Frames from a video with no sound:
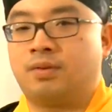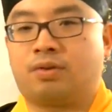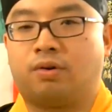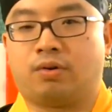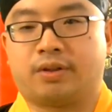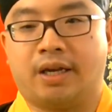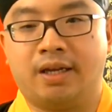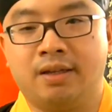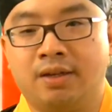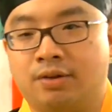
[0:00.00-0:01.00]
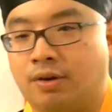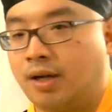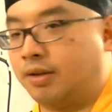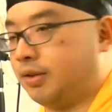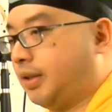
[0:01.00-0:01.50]
to ordain, to
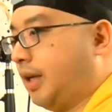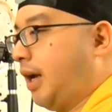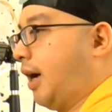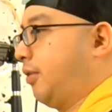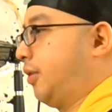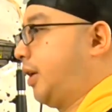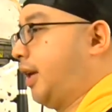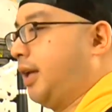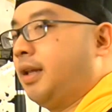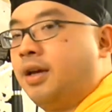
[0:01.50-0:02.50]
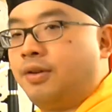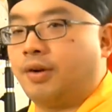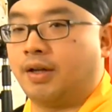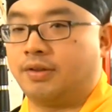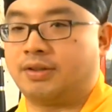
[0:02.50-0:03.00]
understand how to get it,
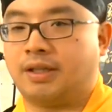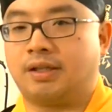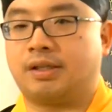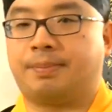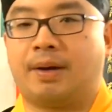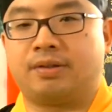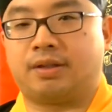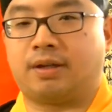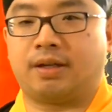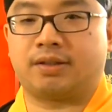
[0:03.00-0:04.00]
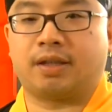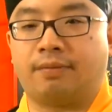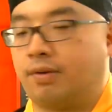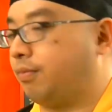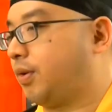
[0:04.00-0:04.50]
to understand the spells and other
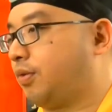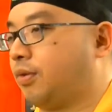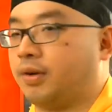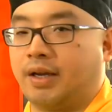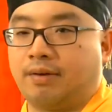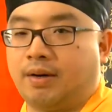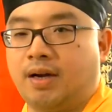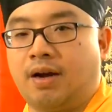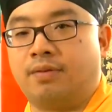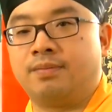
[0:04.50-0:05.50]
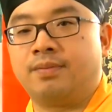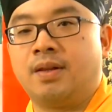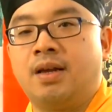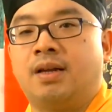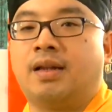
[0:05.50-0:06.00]
stuff, which you don't get right now.
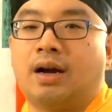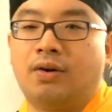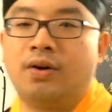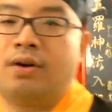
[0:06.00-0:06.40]
Now,